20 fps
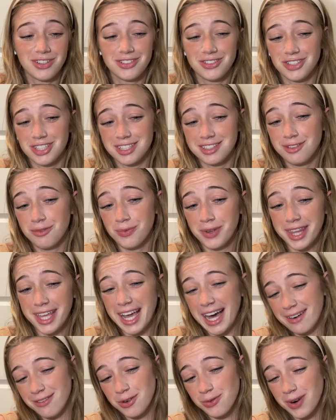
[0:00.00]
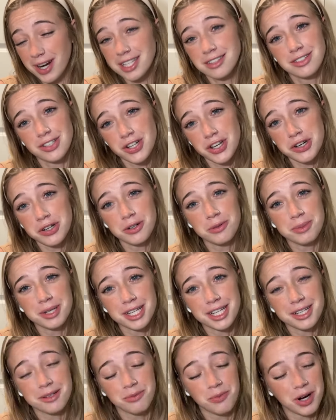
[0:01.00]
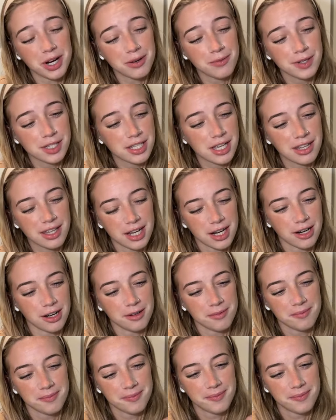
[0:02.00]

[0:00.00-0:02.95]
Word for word: she doesn't really have a right to know, but why aren't we telling her?